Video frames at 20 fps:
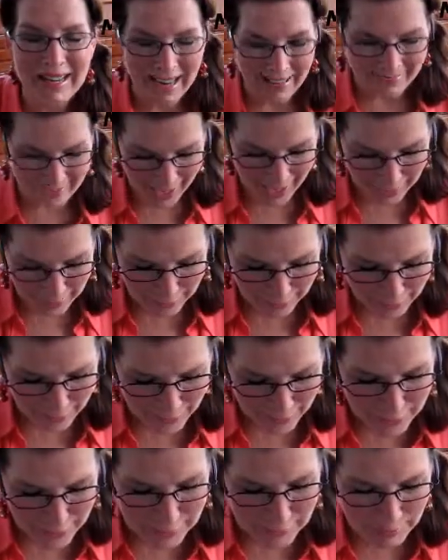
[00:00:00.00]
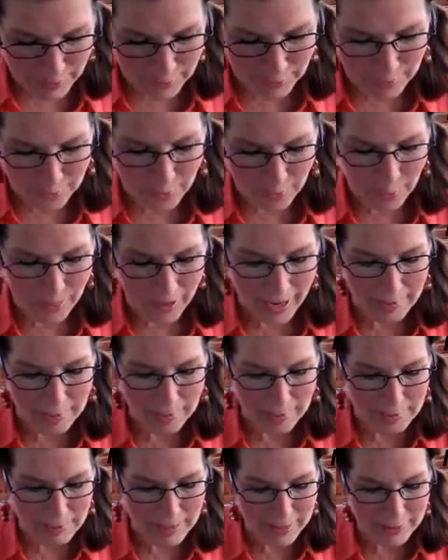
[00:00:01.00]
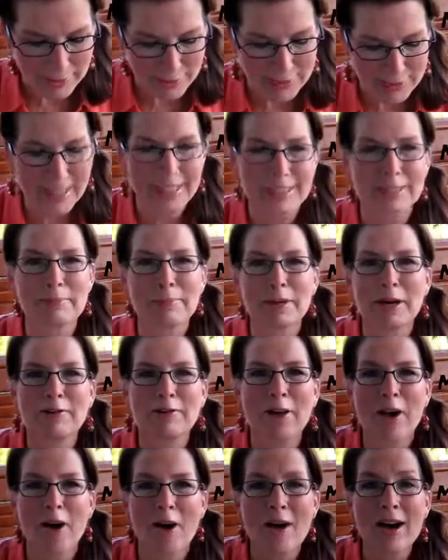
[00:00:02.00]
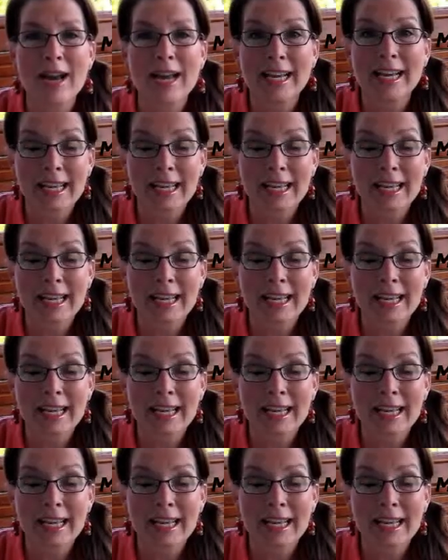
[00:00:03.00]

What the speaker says: And that's from 1 Peter 4:8, where Peter says, above all,